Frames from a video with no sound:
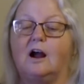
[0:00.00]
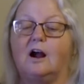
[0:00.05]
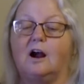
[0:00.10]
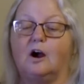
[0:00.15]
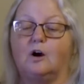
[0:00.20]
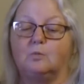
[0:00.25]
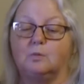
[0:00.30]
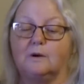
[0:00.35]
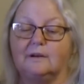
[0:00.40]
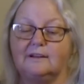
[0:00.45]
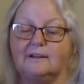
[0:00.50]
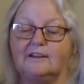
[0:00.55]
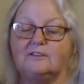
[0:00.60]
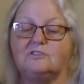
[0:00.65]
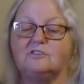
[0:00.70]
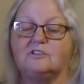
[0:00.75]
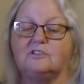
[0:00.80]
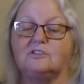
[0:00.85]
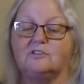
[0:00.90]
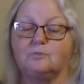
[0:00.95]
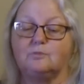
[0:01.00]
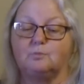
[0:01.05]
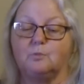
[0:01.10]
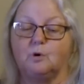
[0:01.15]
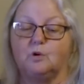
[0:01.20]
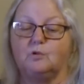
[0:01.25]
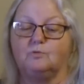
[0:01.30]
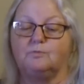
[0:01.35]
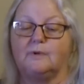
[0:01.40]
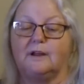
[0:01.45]
a religious
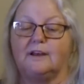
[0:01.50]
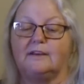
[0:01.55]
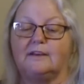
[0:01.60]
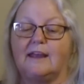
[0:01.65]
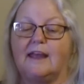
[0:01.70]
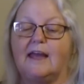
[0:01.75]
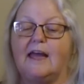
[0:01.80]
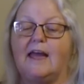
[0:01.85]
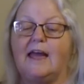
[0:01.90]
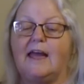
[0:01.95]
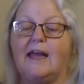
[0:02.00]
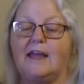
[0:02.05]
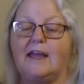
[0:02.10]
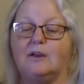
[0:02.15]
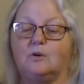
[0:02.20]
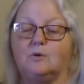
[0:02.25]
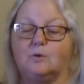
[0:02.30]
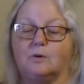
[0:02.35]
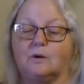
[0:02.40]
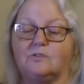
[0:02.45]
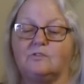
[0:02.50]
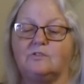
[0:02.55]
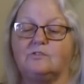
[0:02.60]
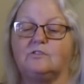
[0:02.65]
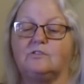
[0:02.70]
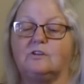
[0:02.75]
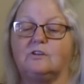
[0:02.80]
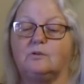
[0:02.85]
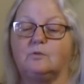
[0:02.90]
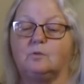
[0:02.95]
movement, a
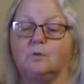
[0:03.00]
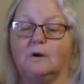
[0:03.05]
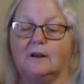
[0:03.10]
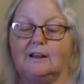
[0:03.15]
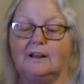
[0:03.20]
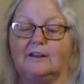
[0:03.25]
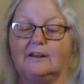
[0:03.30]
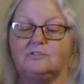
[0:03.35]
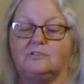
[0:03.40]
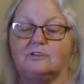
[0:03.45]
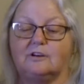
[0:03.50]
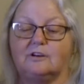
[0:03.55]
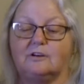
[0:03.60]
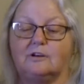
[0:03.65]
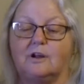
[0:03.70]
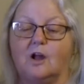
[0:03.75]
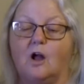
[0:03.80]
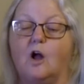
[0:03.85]
Christian religion.